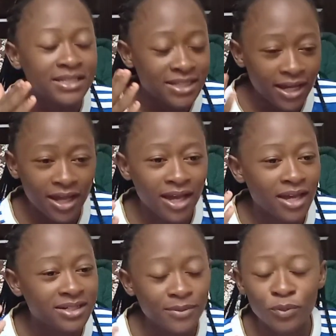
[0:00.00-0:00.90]

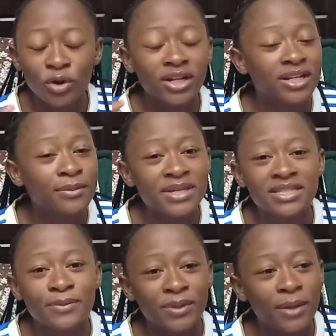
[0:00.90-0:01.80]
De Bruyne, an
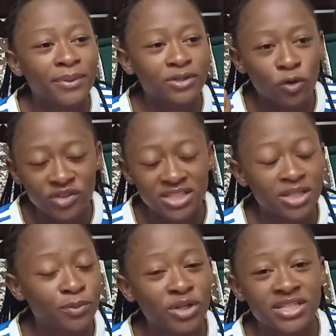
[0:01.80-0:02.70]
amazing player, but obviously De
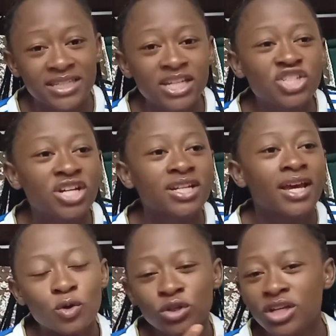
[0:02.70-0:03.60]
Bruyne is injured.
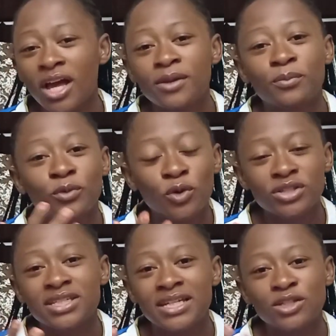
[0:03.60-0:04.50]
Gundogan
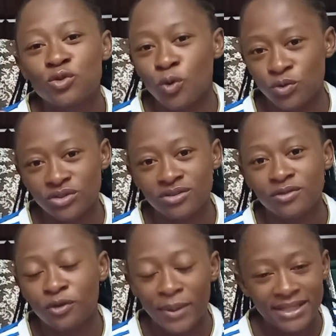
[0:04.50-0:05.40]
brought in goals
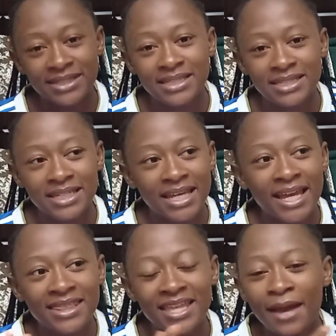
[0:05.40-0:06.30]
for Man City,
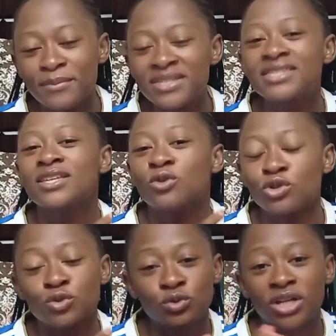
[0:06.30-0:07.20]
and they are missing
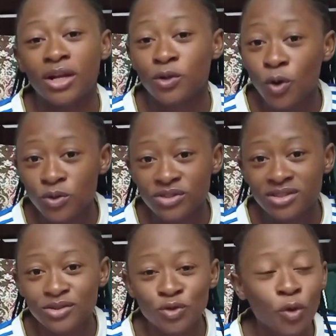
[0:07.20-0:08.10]
those Gundogan
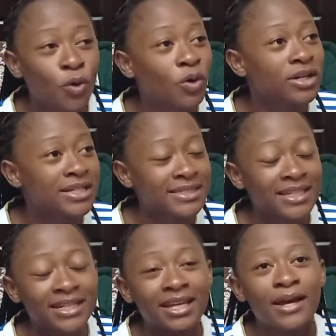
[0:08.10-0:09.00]
goals. So,
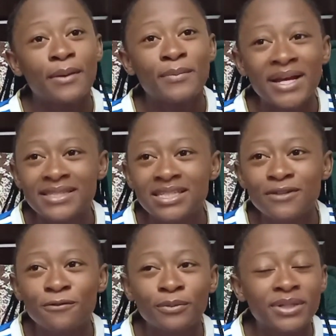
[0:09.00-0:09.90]
listen, Man
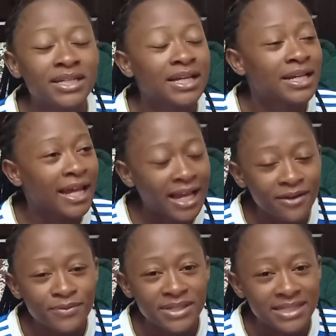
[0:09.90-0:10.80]
City for me, like
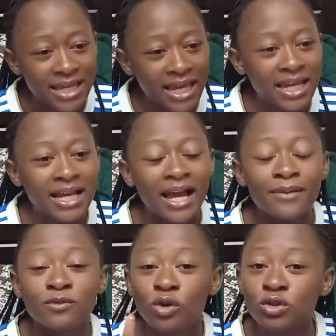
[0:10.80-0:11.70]
I've been saying,
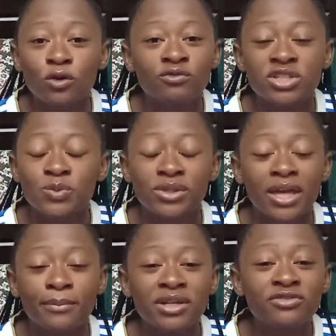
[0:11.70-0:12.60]
I'm not convinced with
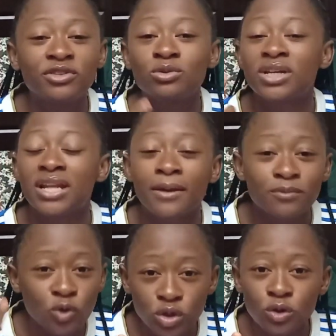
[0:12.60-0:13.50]
their midfield, and
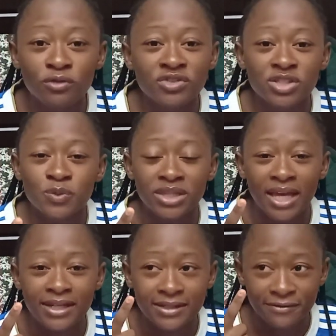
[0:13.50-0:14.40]
I'm not convinced with
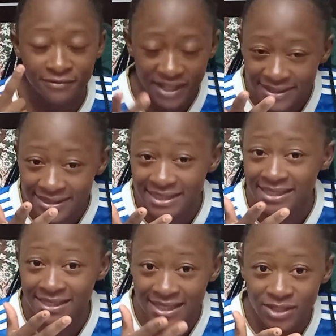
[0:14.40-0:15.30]
their defense
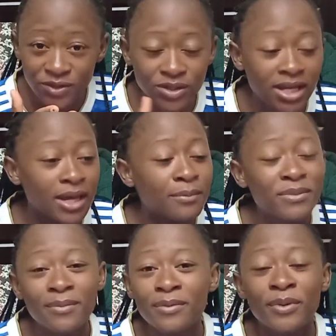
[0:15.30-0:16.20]
this season.
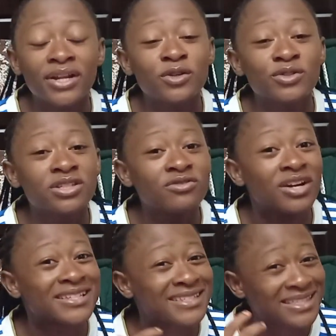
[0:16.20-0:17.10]
Maybe Bernardo Silva
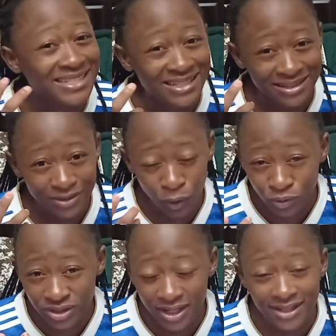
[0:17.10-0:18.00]
is getting
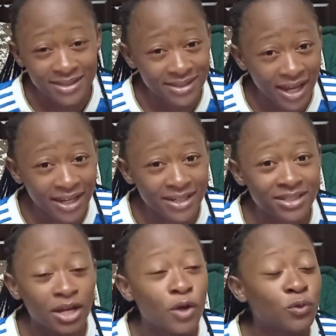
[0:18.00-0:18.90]
older and
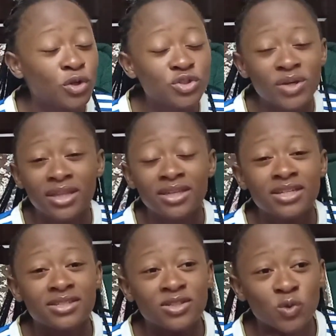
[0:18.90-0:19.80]
tired. Rodri, I think,
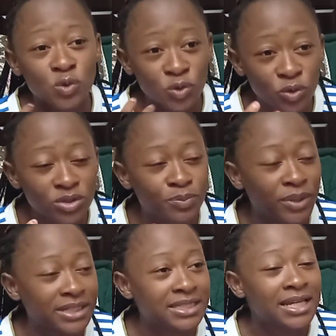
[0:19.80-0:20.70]
is still good,
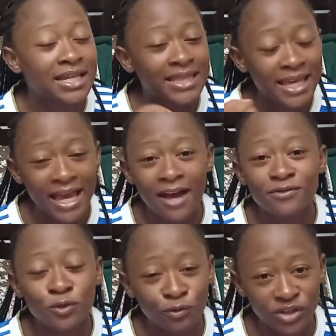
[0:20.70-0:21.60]
but they
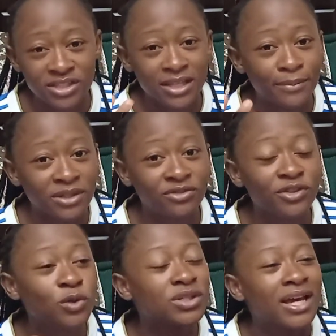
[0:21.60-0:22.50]
have to fix their
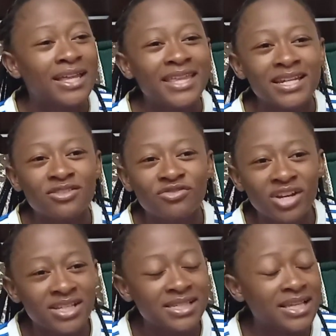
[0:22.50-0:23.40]
midfield. Their
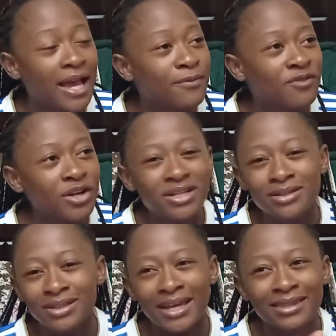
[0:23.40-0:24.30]
defense, I'm
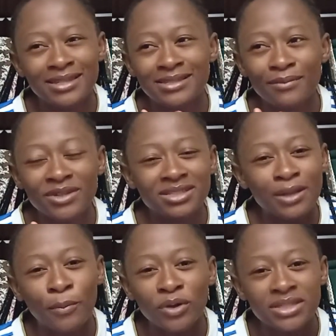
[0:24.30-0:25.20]
very, like, there's something
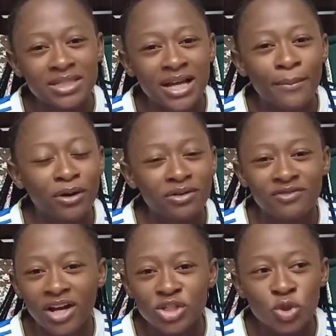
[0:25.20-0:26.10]
disappointing about
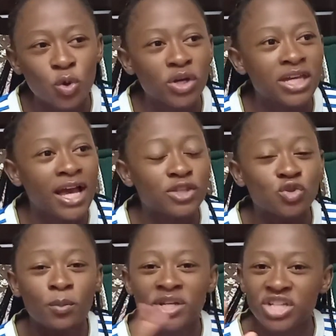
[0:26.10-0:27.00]
Virgil. He had
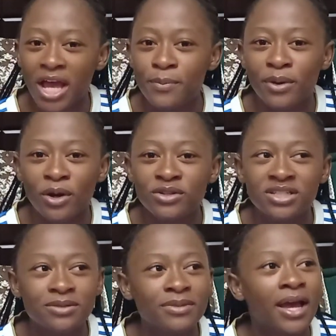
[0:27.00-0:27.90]
so much hype around
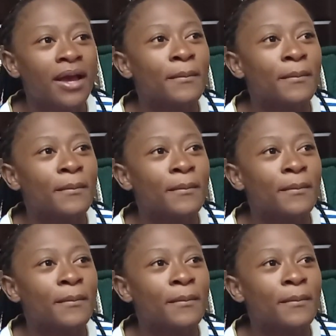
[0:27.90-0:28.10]
him.